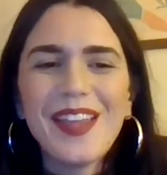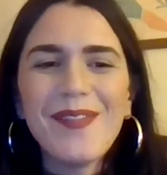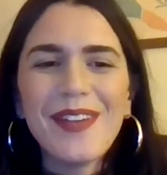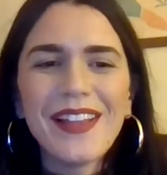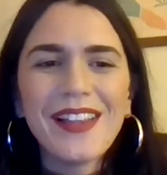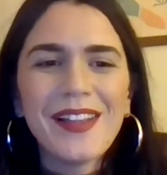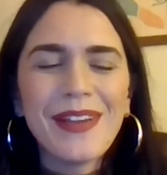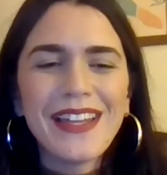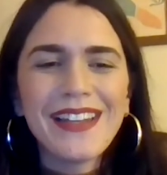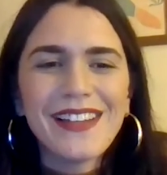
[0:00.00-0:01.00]
Email
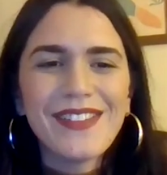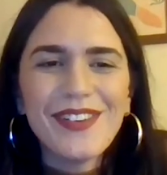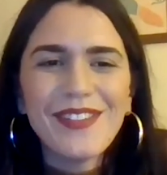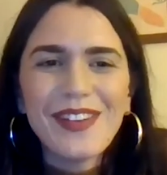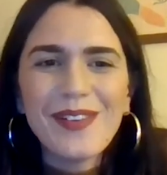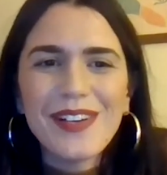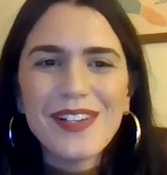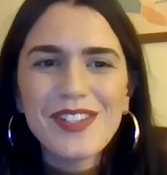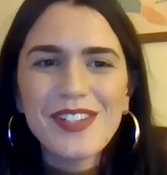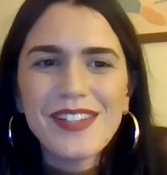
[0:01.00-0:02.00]
Amanda if you have any
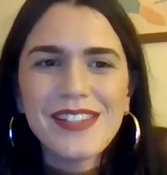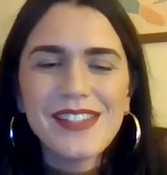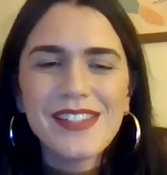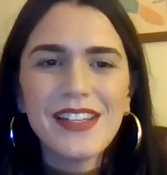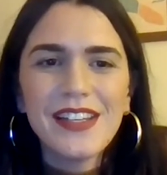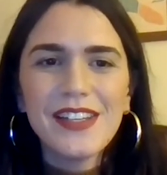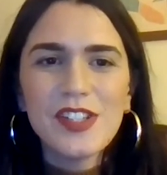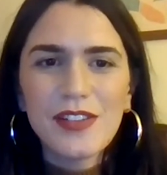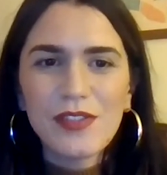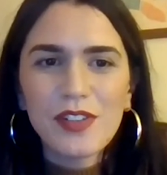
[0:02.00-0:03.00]
questions.
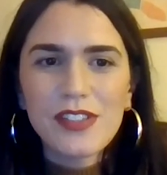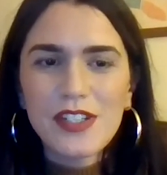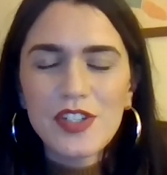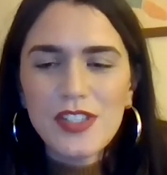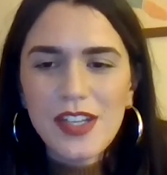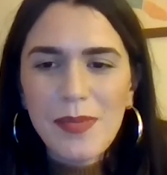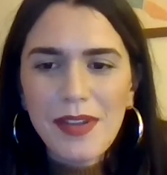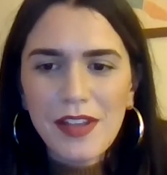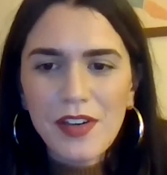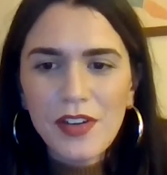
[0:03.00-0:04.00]
Jennifer looks like she's
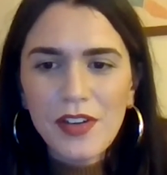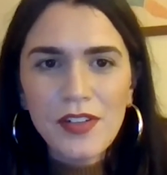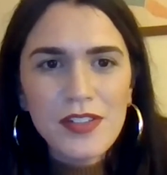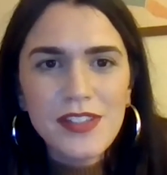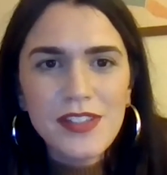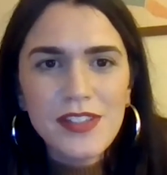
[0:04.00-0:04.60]
typing in hers.